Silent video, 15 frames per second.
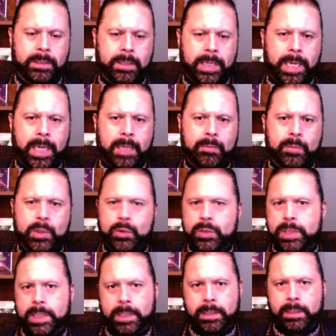at
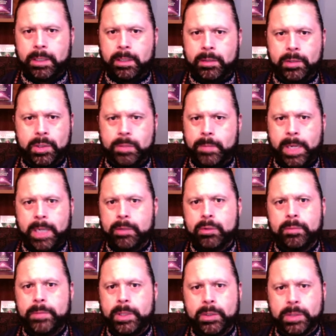music, you know, just
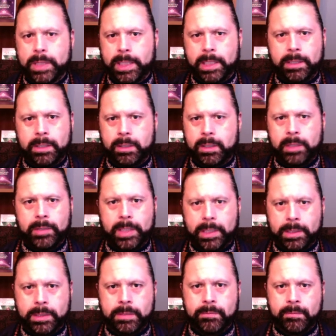modern music, at the
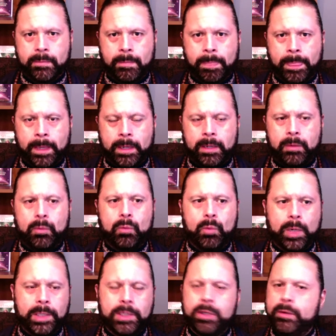lyrics,
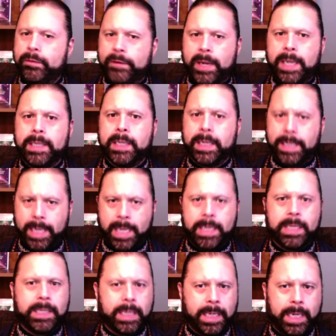what do you find again
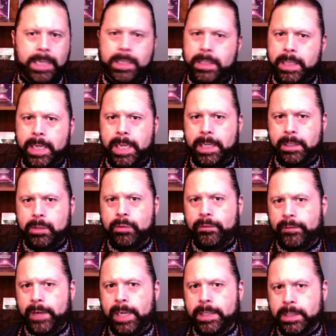and again and again? You
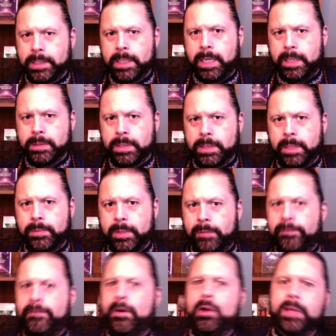find this concept of
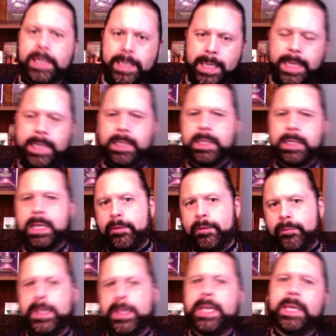falling in love,
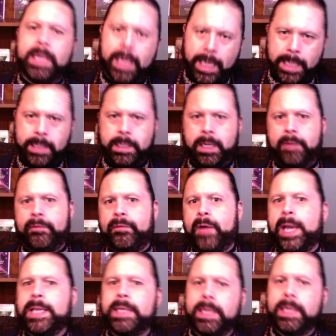being in love,
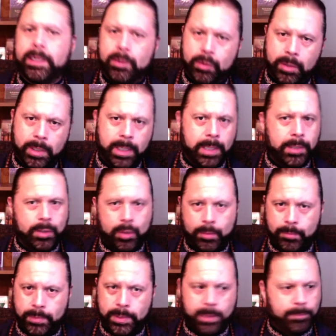finding
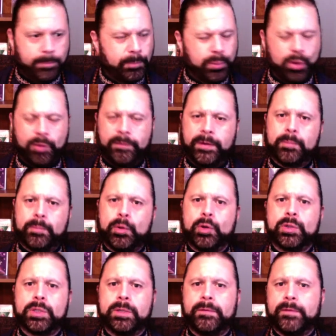the perfect
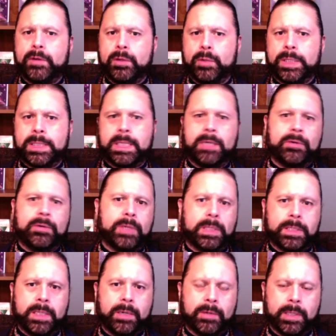person for you, etc.,
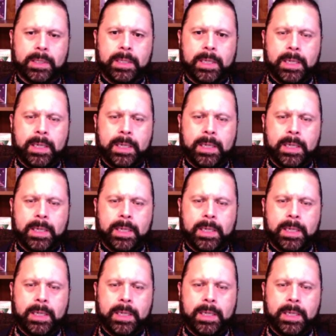etc.